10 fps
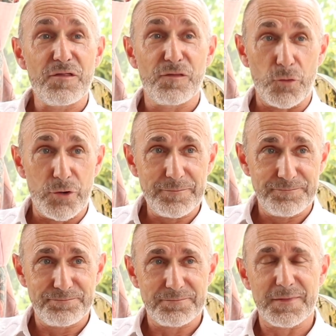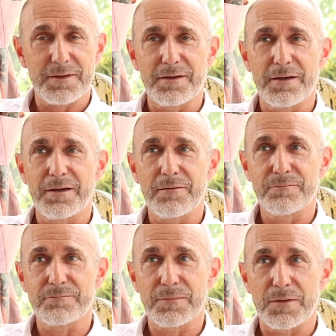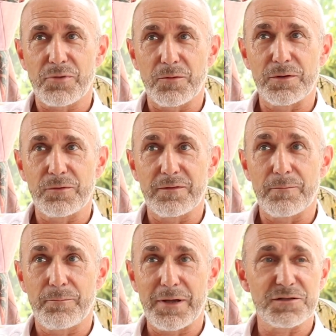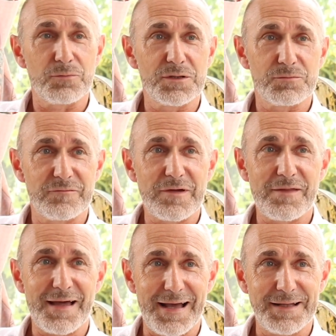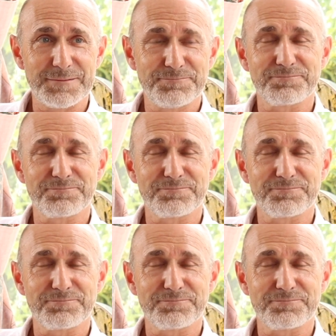thorough, probably one of the best ones we've ever had.